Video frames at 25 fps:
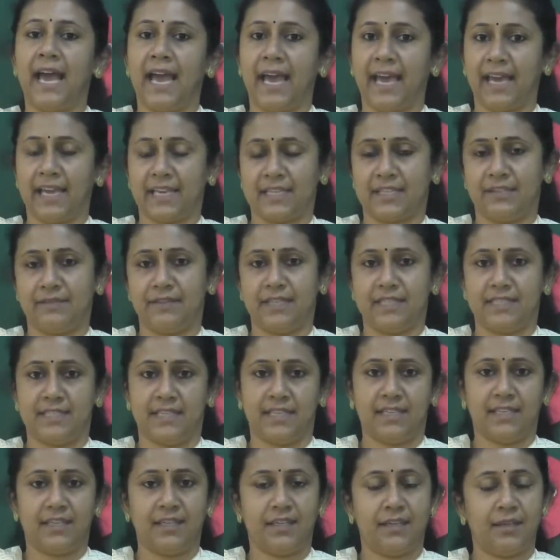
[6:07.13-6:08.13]

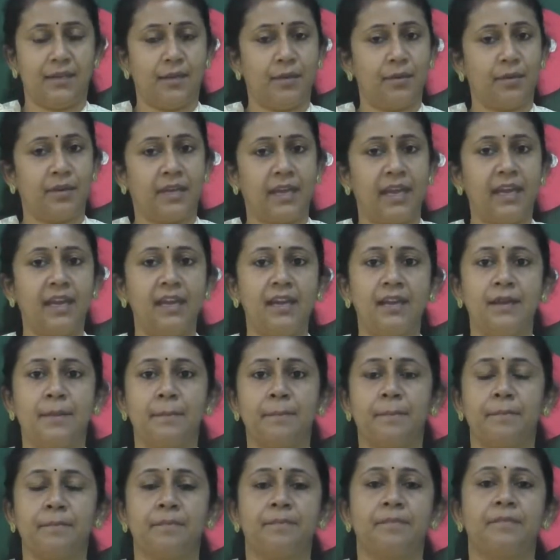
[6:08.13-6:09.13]
activity.
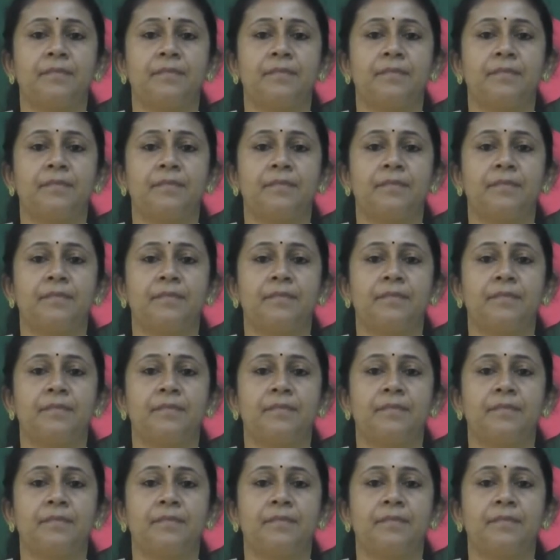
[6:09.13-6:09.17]
Okay.